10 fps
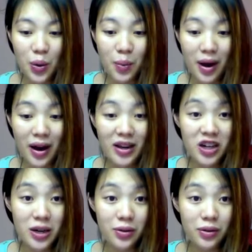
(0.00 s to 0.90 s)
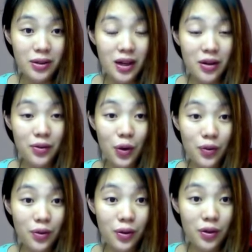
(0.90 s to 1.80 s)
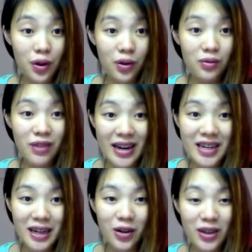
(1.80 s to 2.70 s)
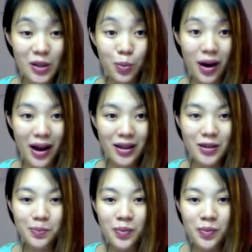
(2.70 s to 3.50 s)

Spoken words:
my general kind of overall rating on these products.